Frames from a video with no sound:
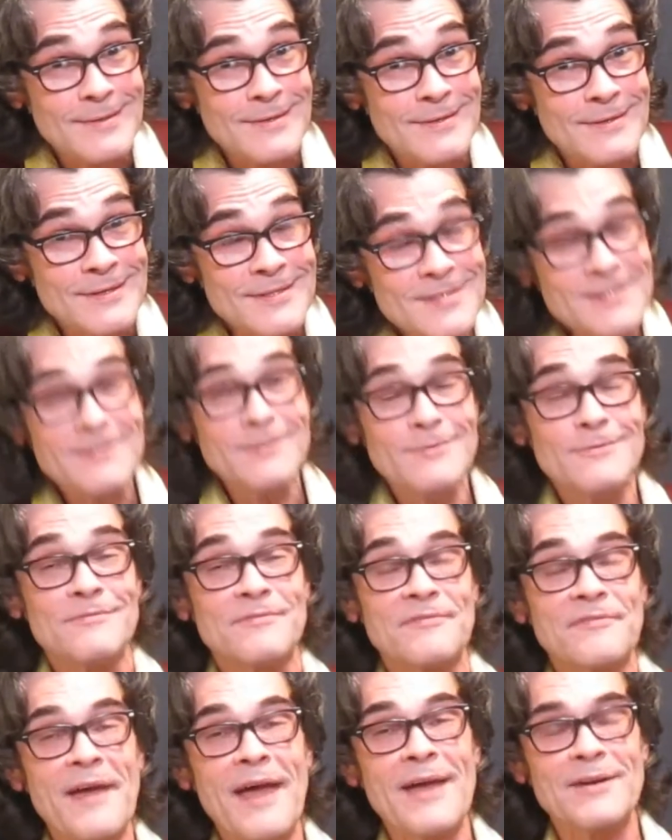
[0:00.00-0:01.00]
little
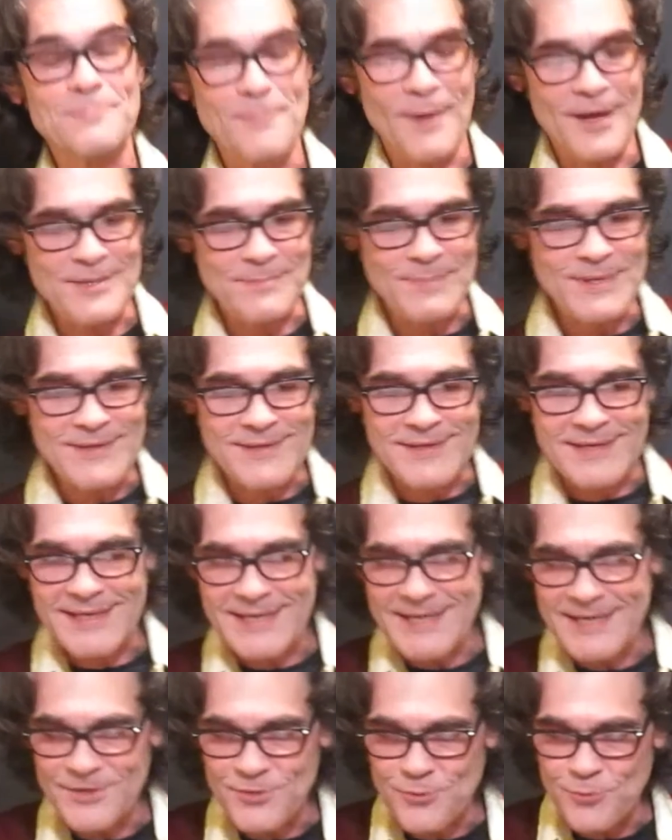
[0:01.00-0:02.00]
fact might be the
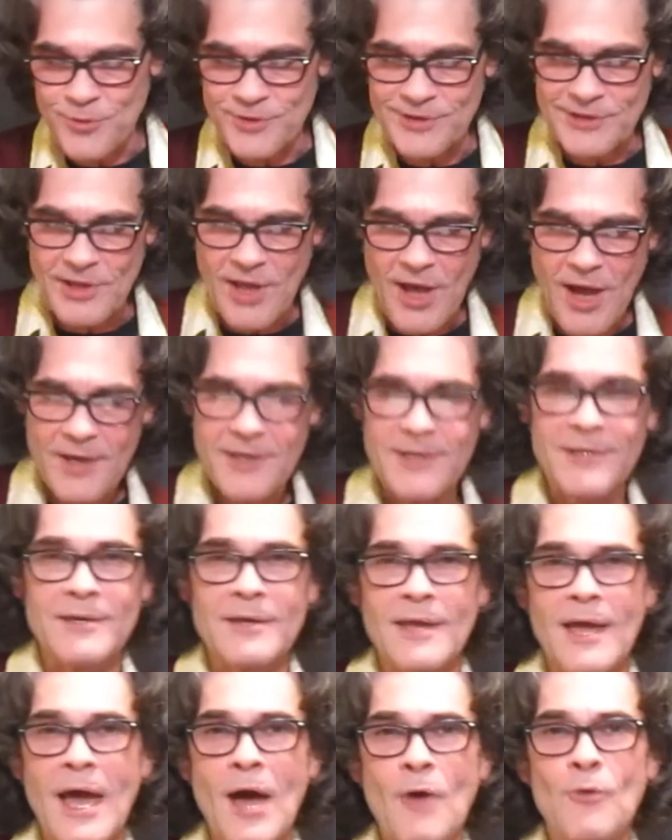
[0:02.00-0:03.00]
key to
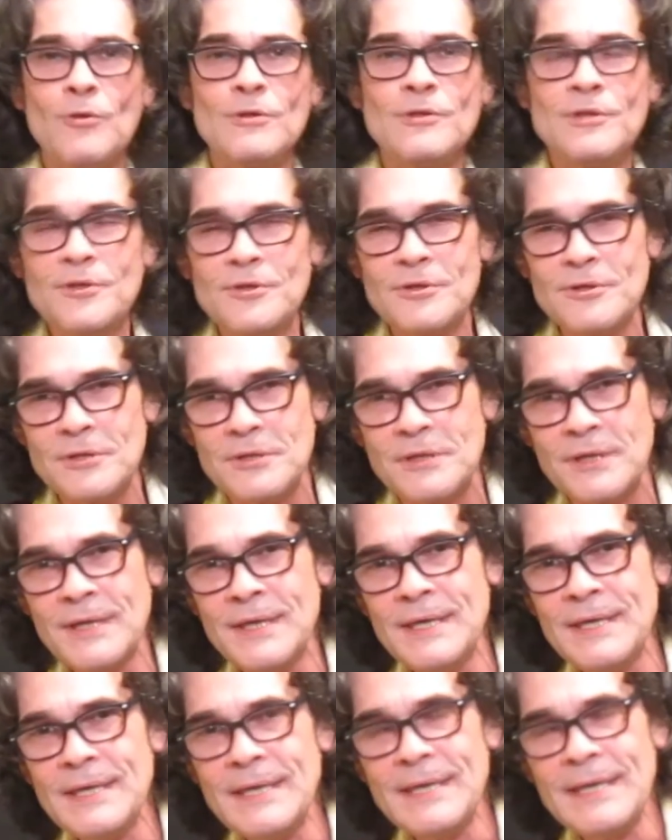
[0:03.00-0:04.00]
unlocking our little
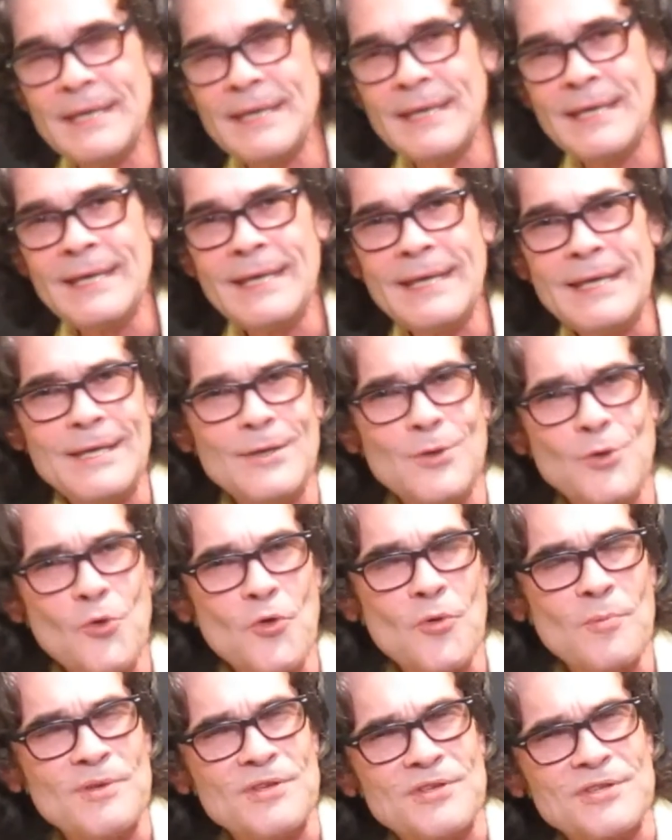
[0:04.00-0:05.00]

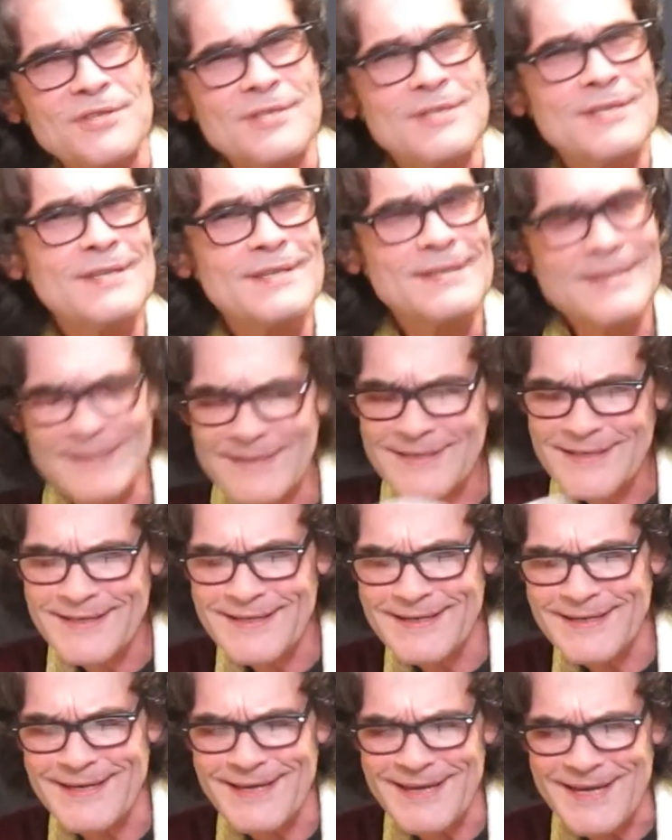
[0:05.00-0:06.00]
enormous
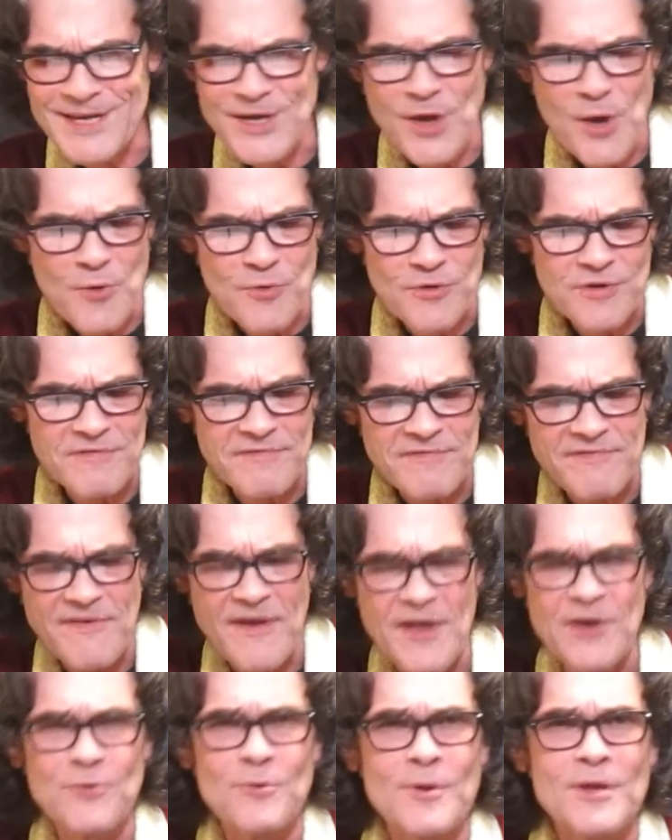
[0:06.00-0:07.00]

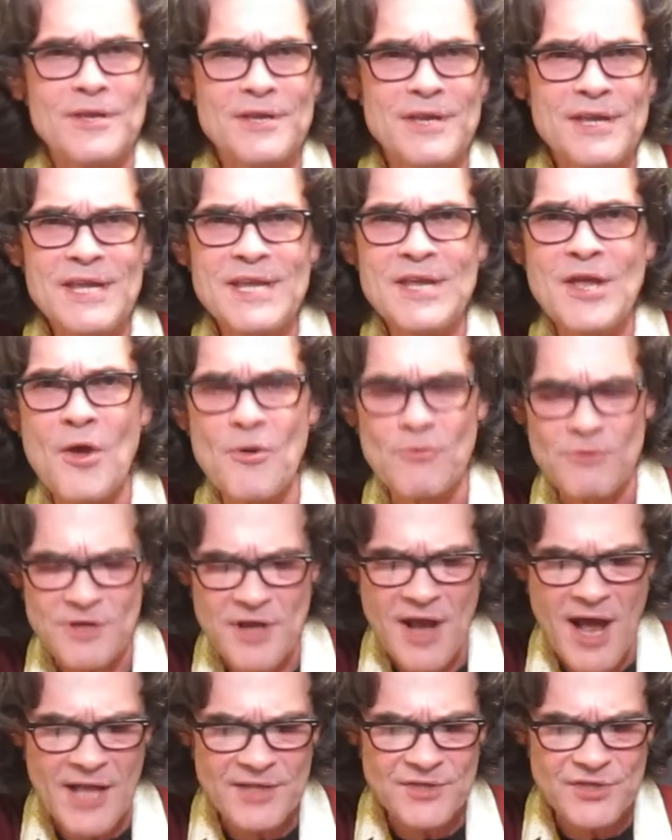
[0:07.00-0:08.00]
neo-Confederate,
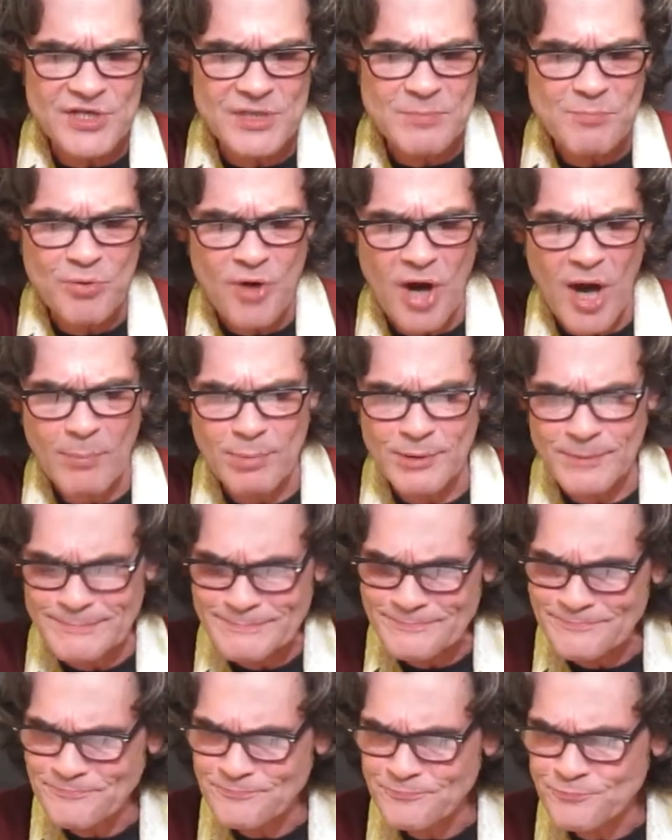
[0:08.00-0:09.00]
neo-Nazi problem.